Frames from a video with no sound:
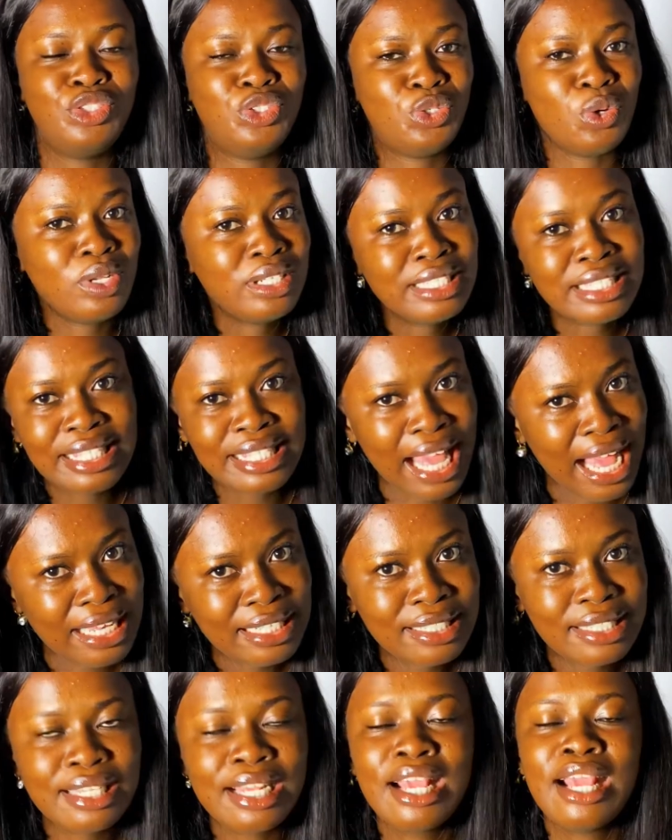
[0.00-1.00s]
To
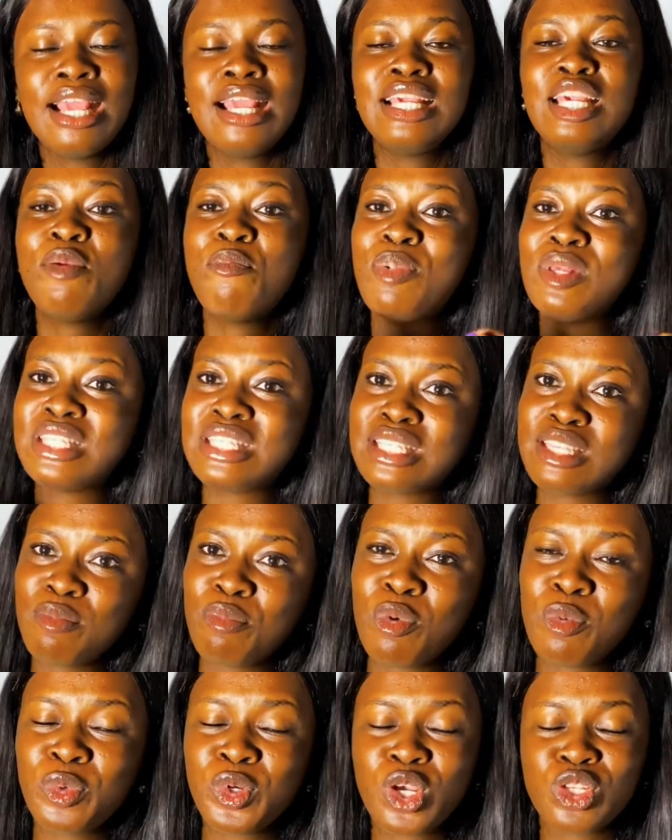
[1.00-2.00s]
understand, keep it
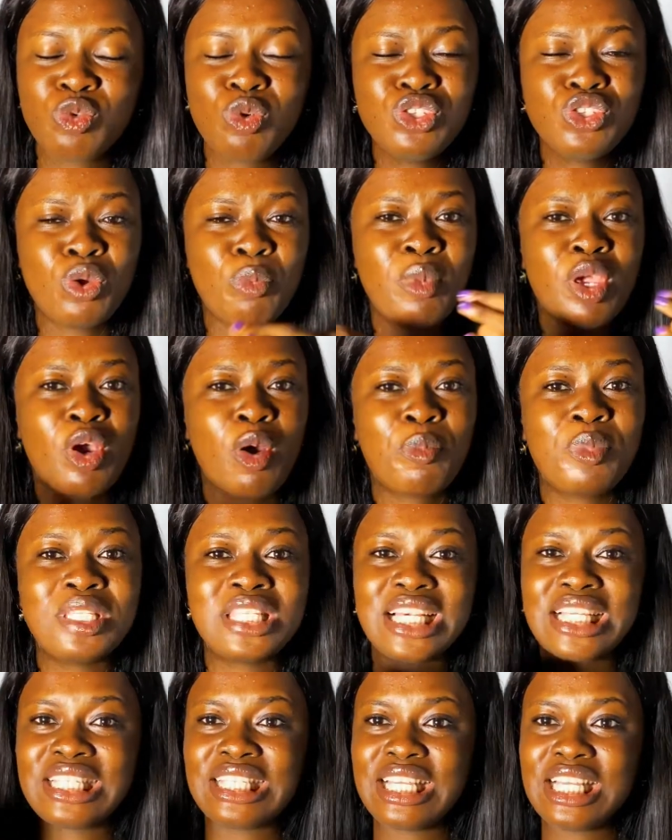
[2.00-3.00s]
simple, because once your makeup is
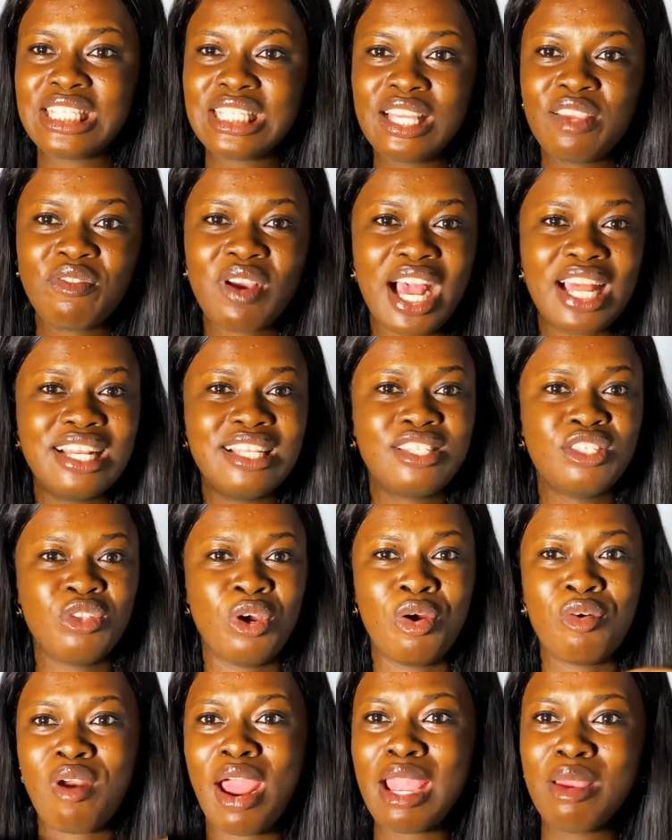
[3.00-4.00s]
excessive and it's
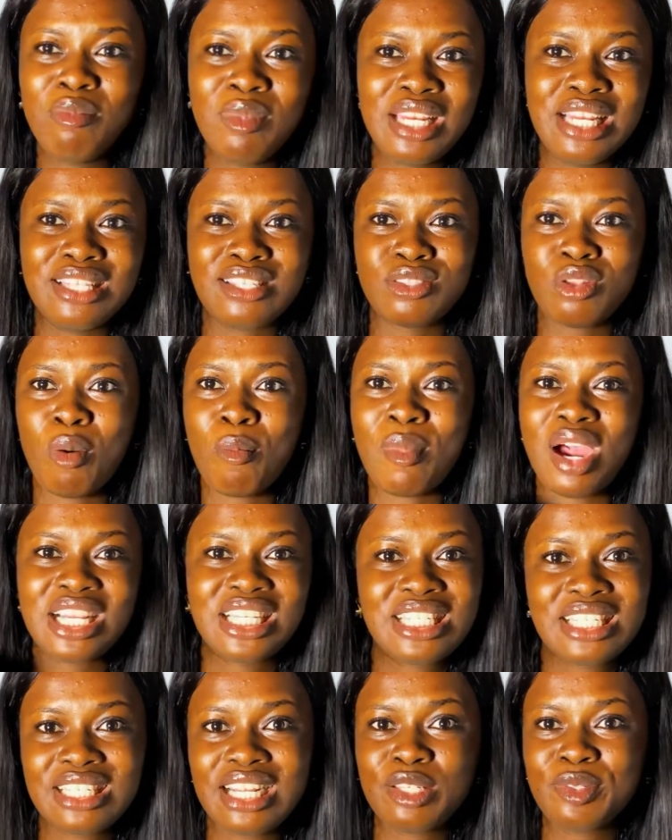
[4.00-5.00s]
not rhyming, it's not
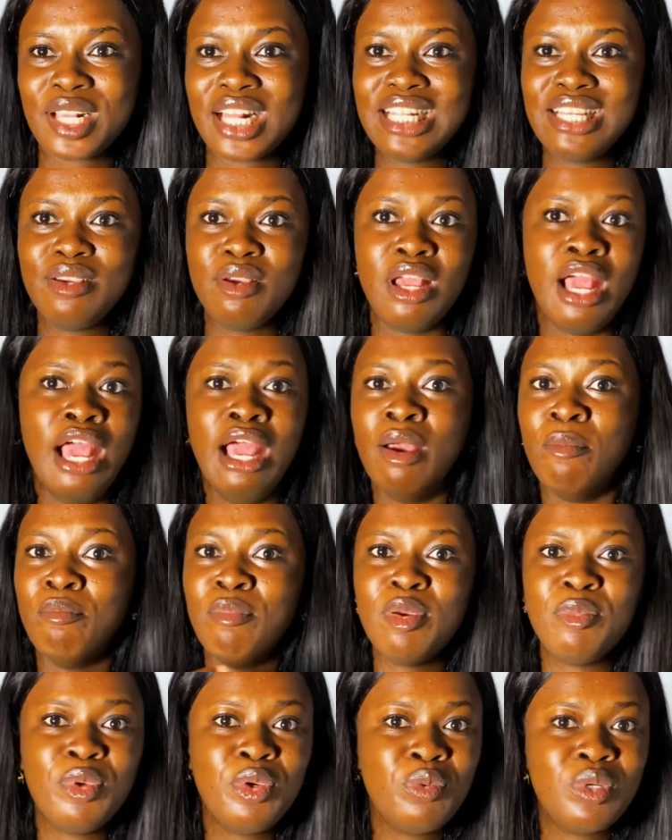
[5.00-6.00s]
matching, especially
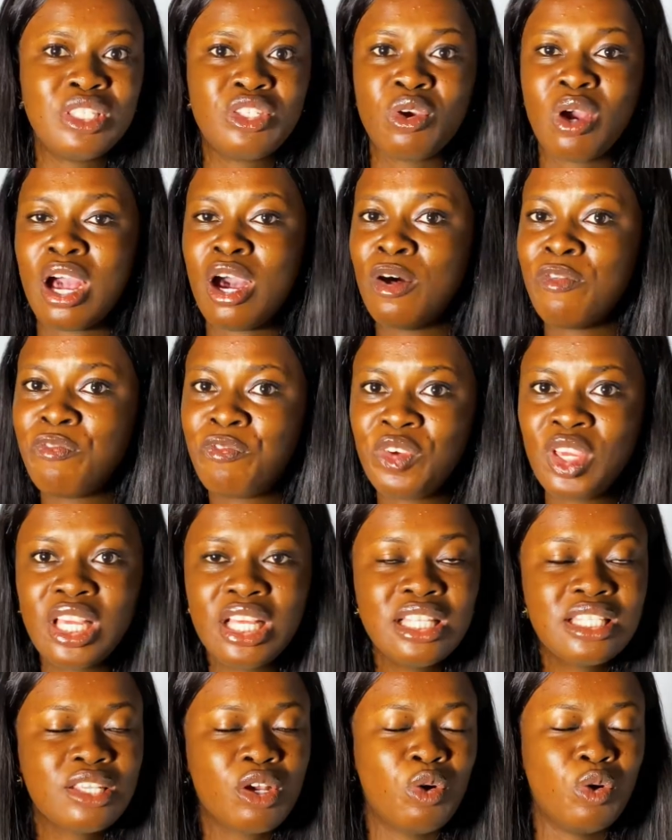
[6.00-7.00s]
maybe with your
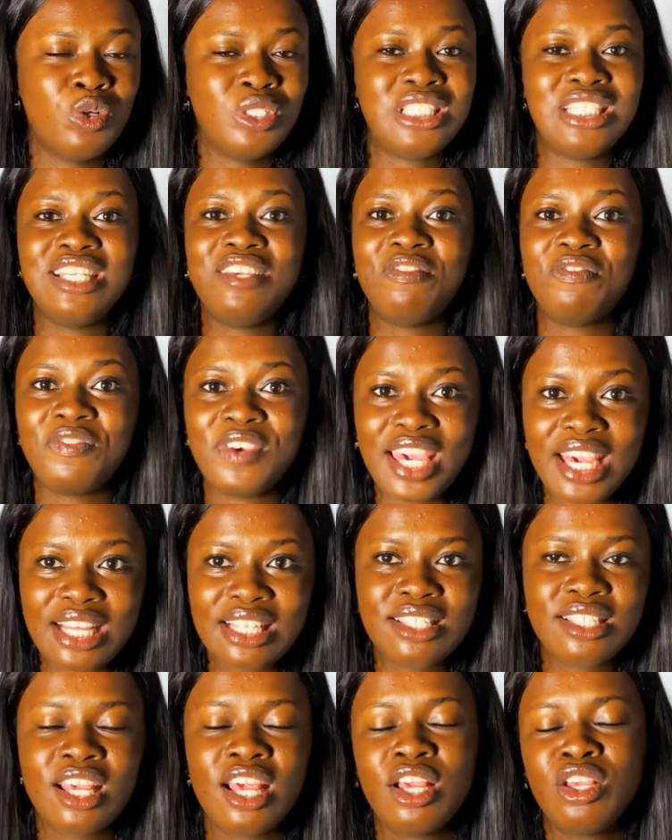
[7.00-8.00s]
outfit or the
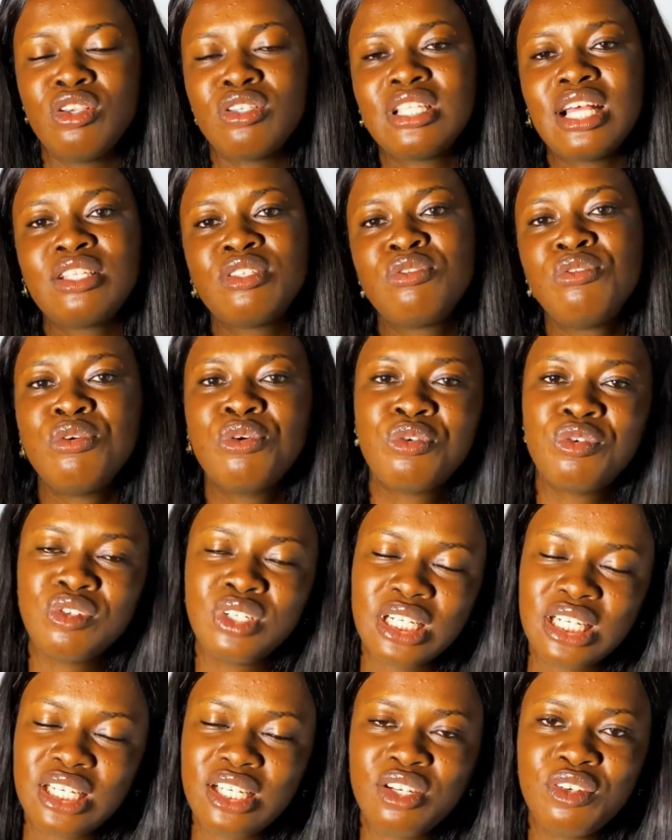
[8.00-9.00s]
event, you start to look
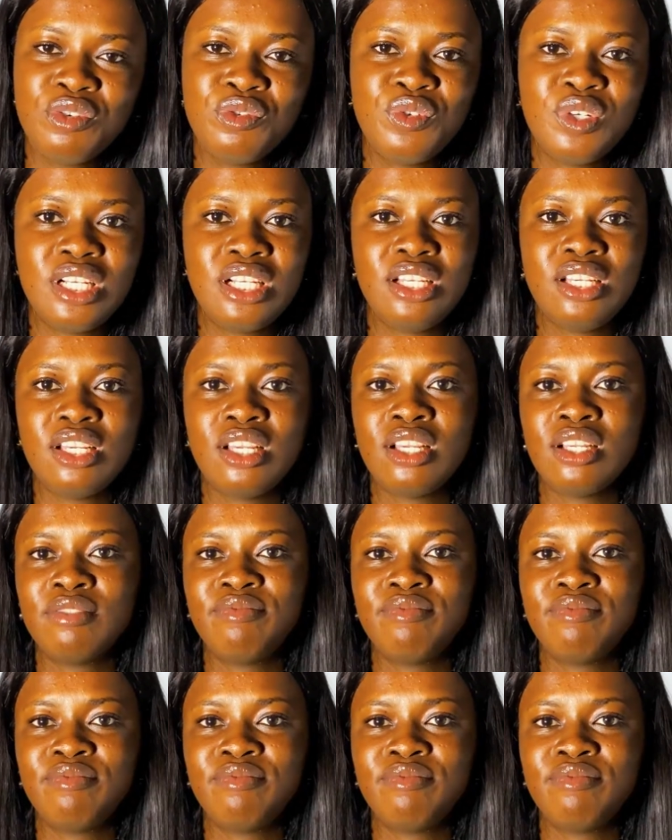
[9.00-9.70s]
really, really